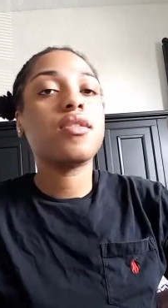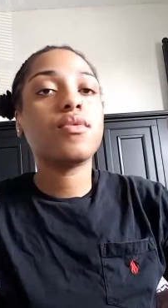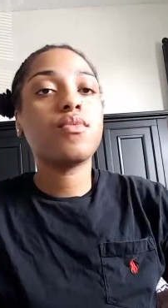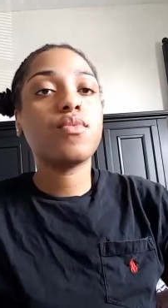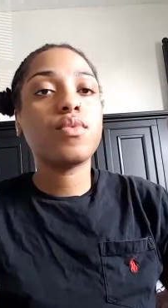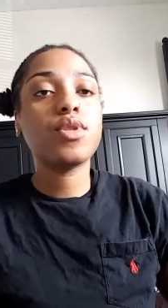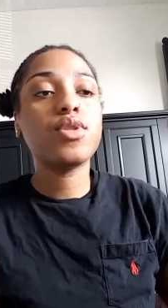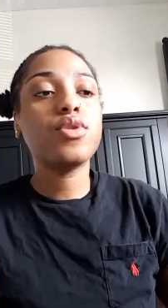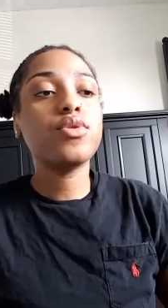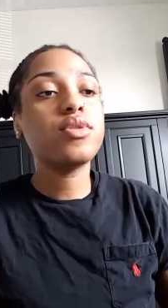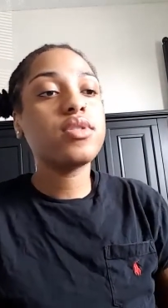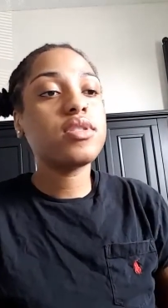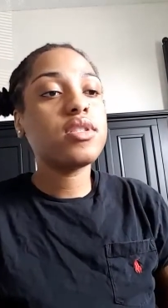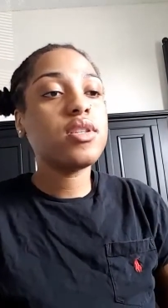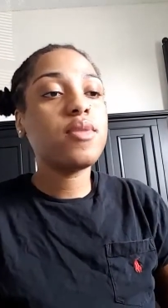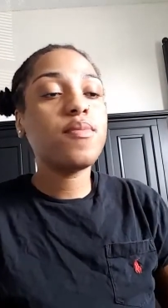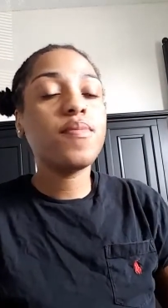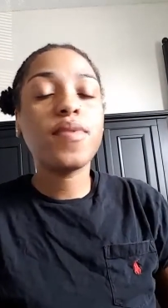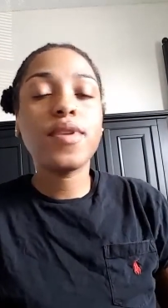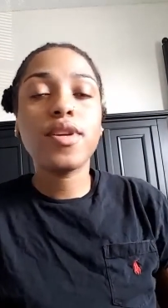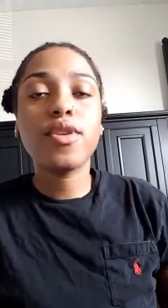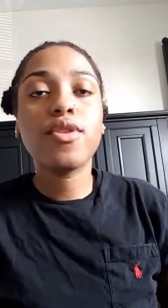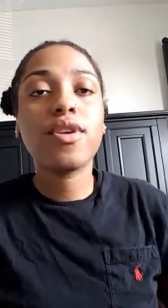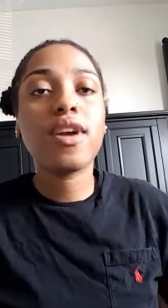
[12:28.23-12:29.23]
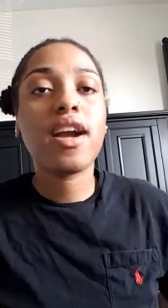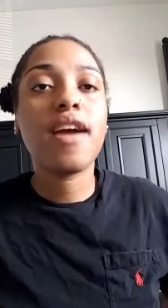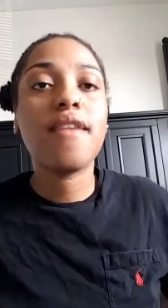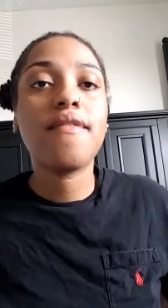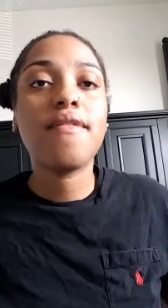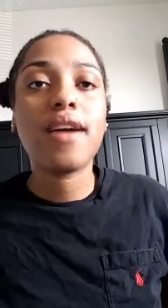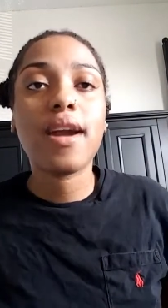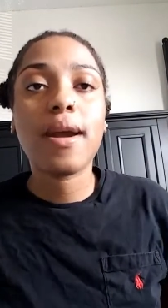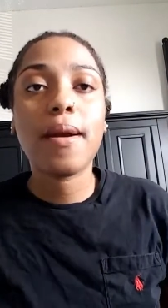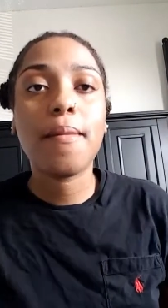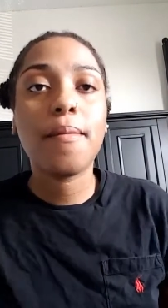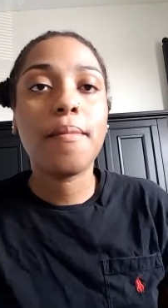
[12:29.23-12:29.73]
When you sleeping, you
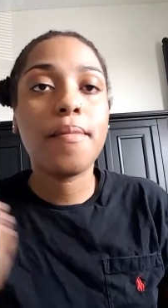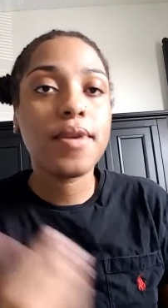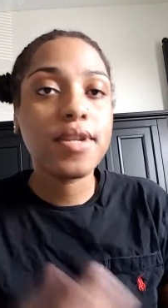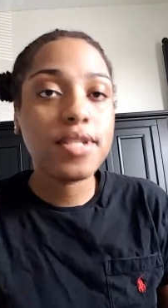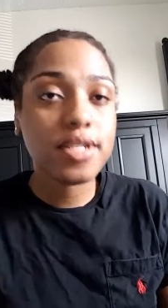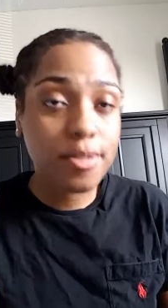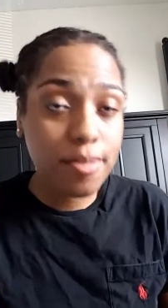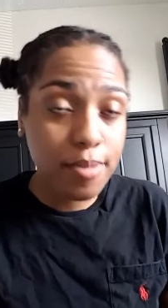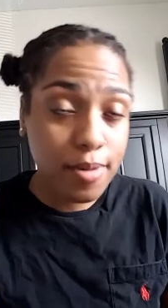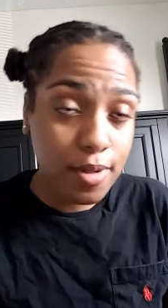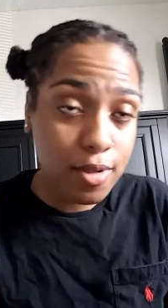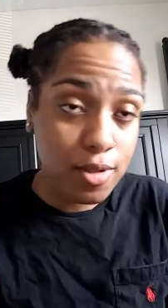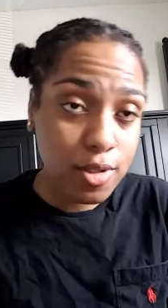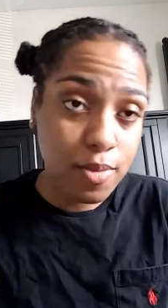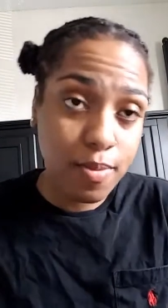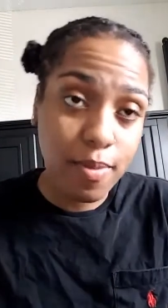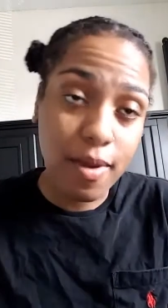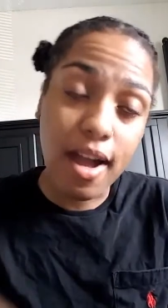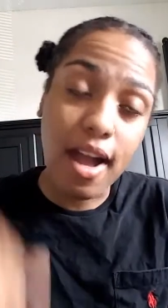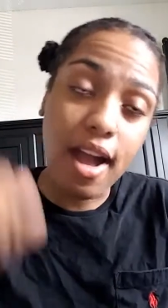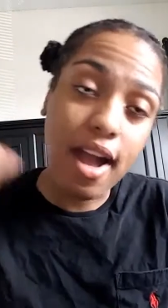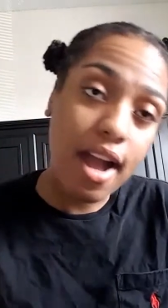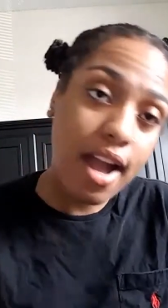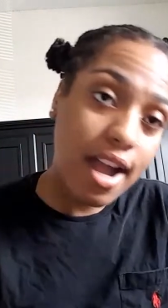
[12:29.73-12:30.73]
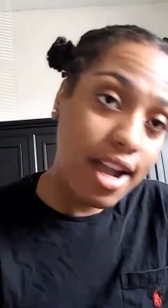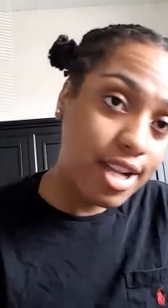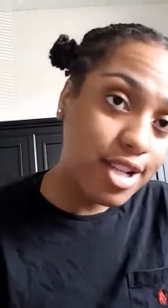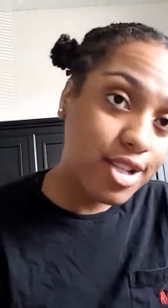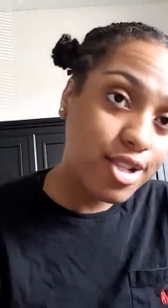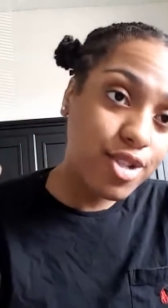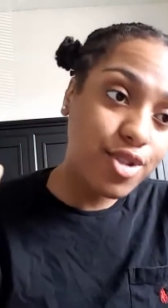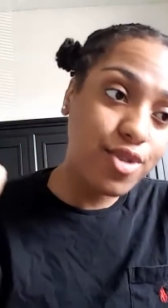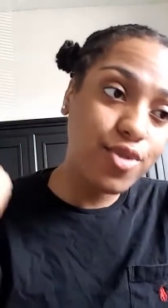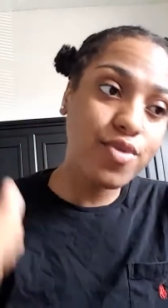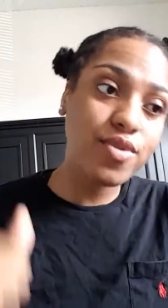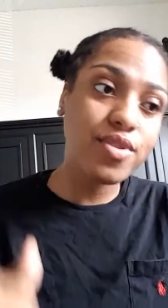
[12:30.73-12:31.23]
have like a bunch of pillows
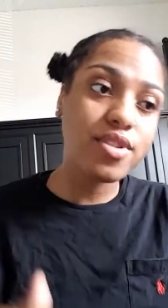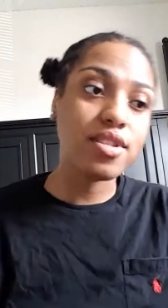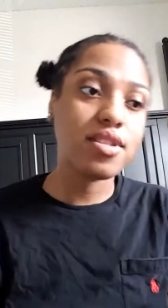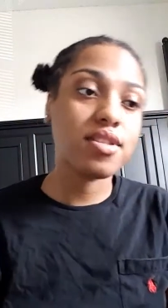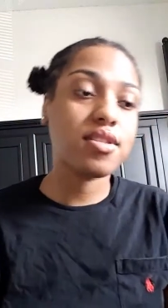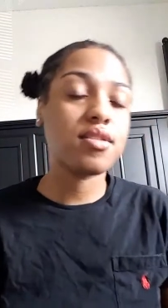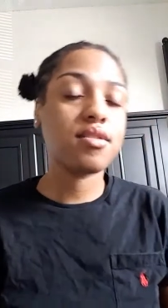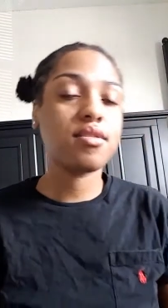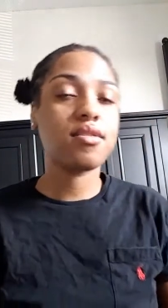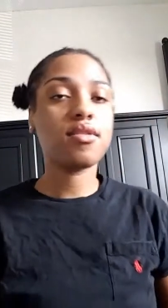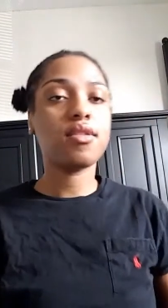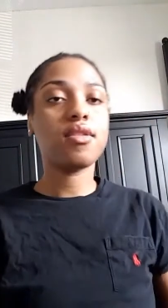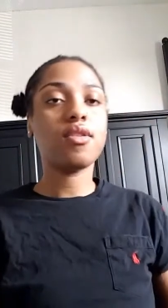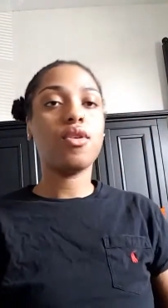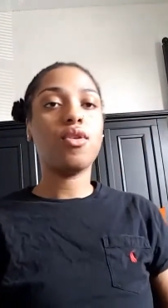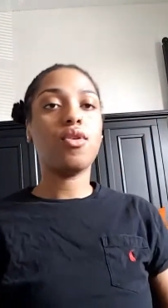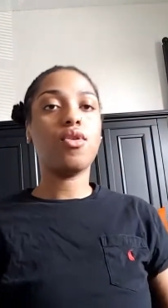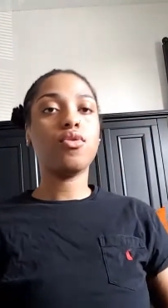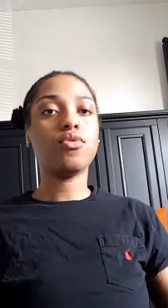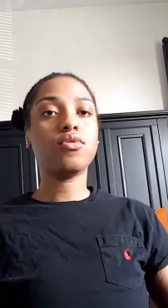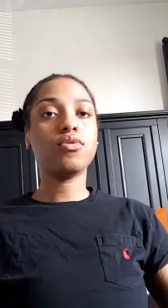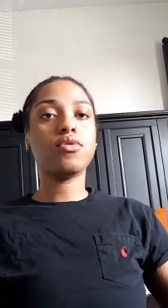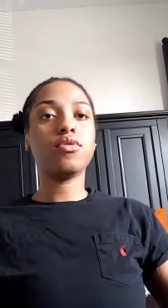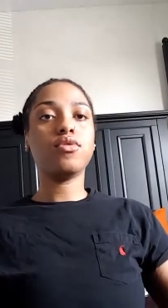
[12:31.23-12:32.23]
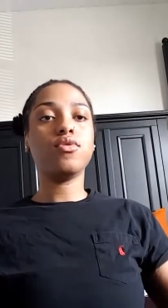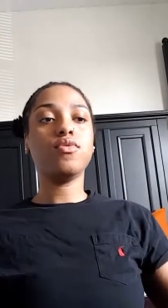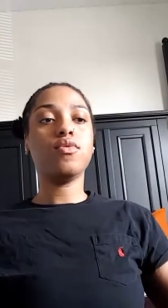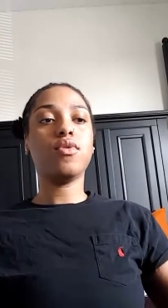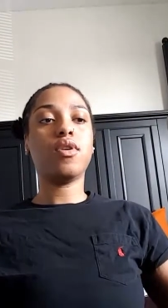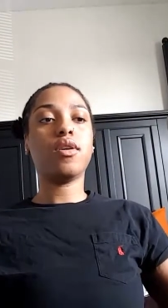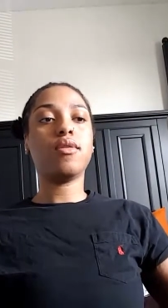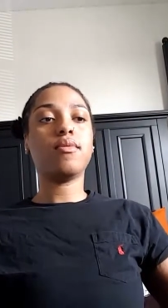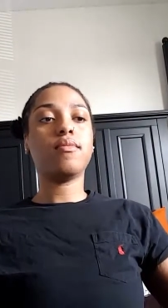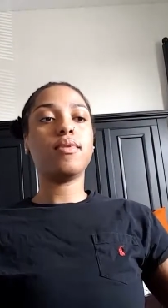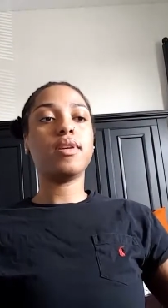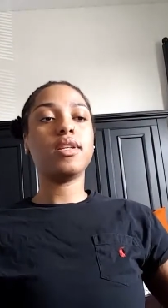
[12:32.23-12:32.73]
behind you, just hold
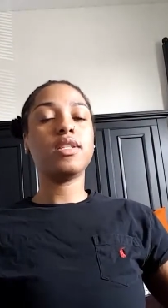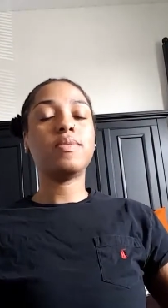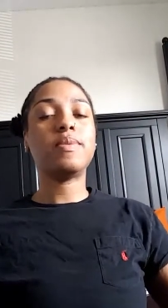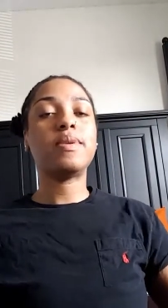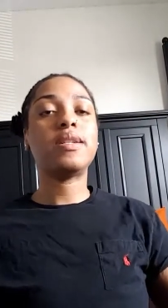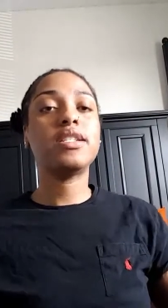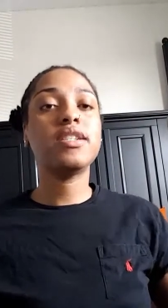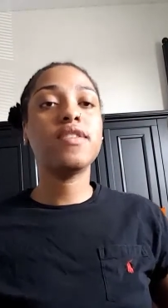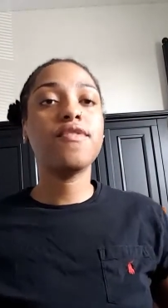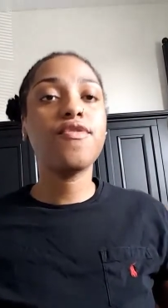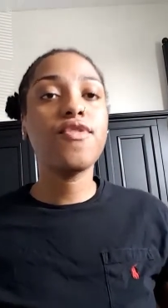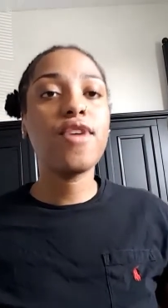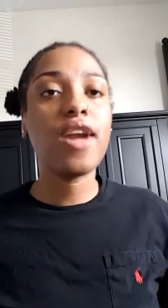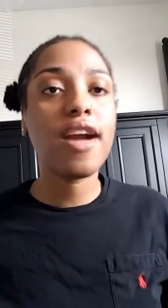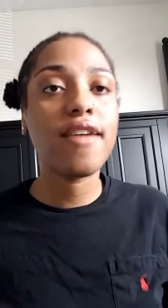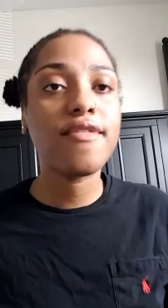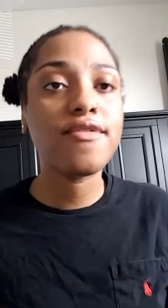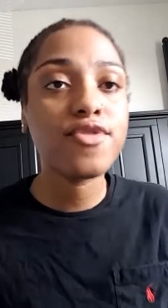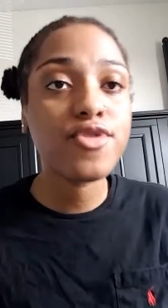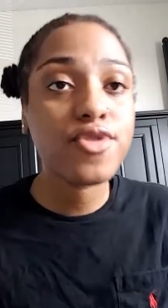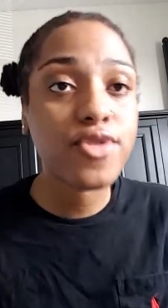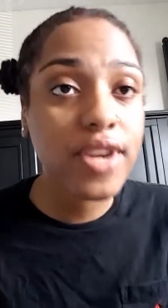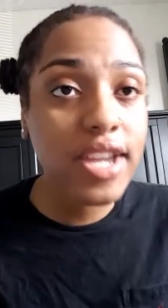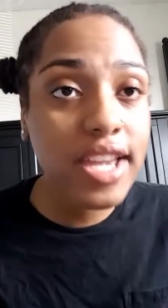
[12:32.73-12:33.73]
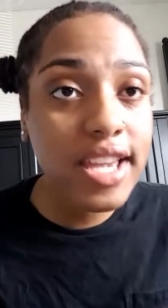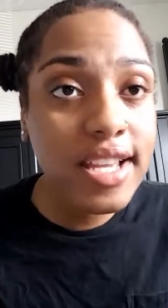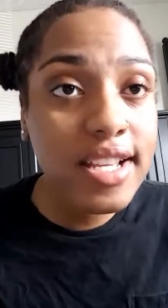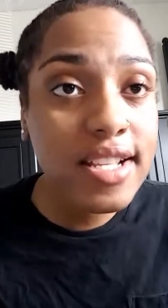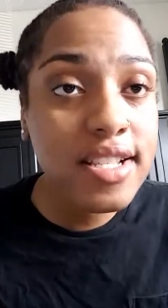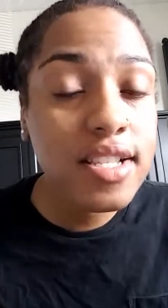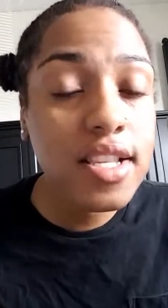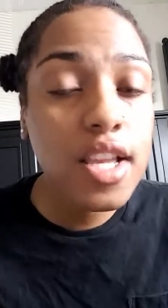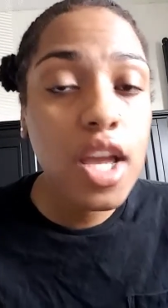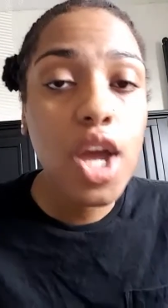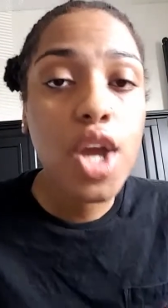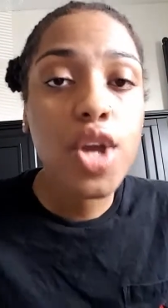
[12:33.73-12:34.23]
you up. Especially if you have
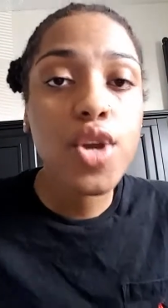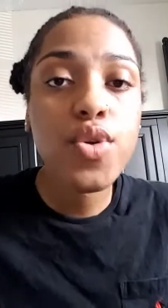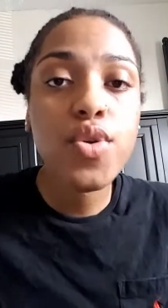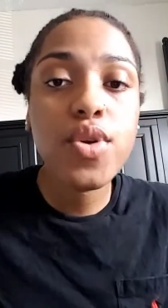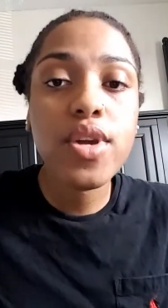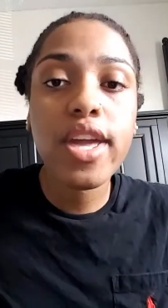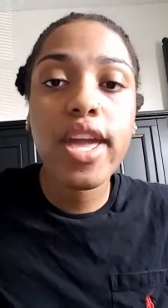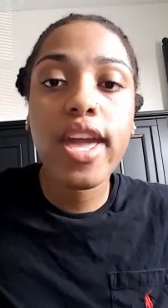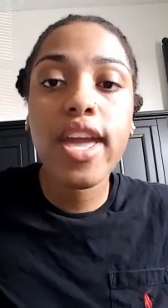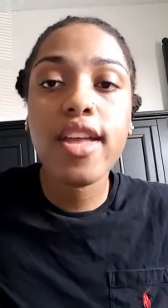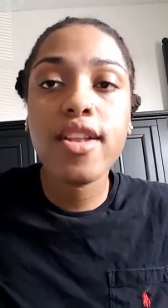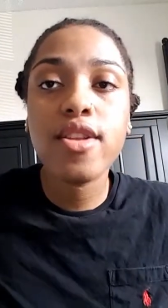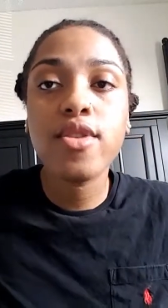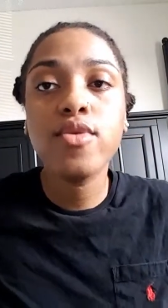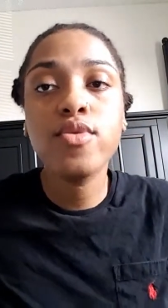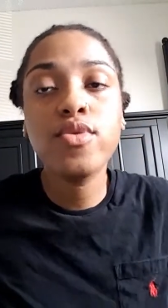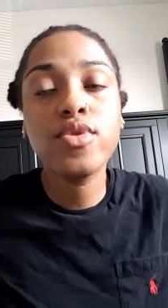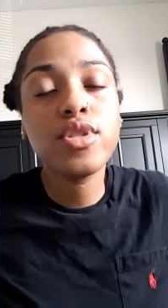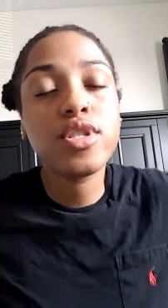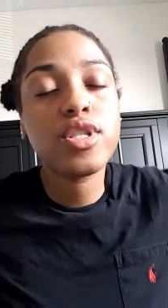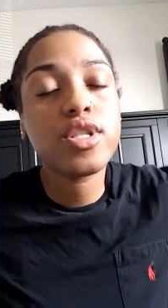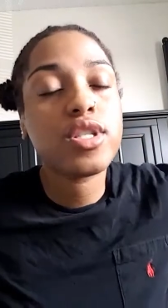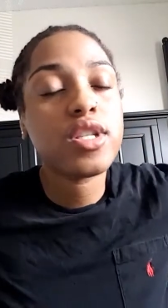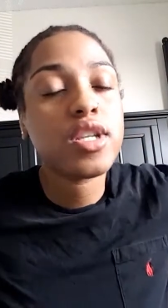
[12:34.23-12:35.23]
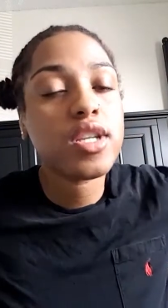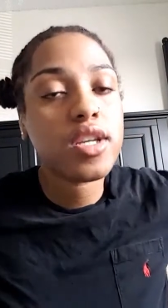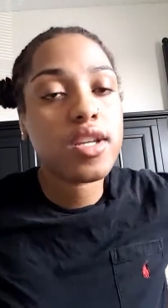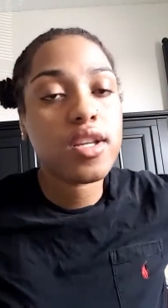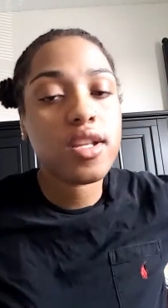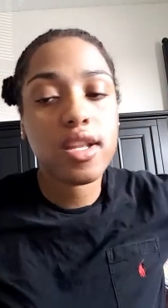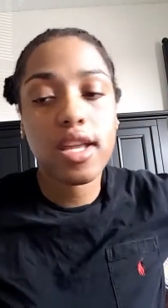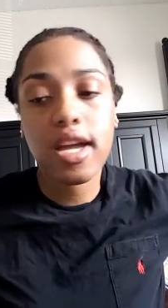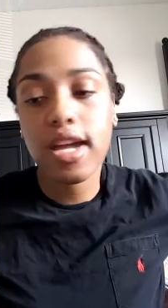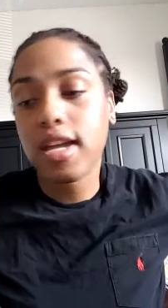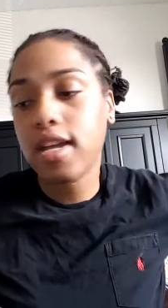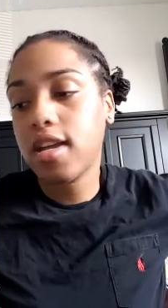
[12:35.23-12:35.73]
drains, you can't do
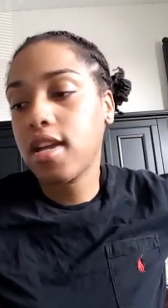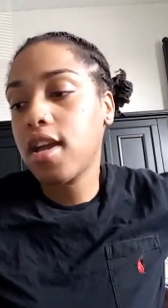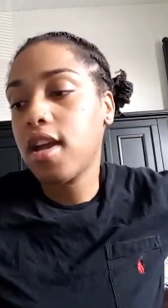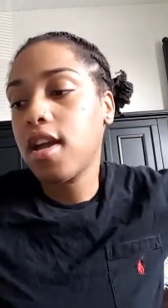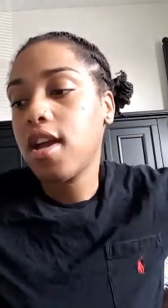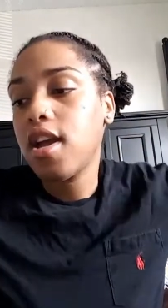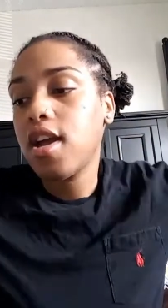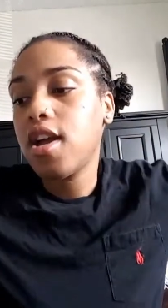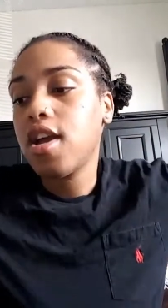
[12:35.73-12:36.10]
shit. Like,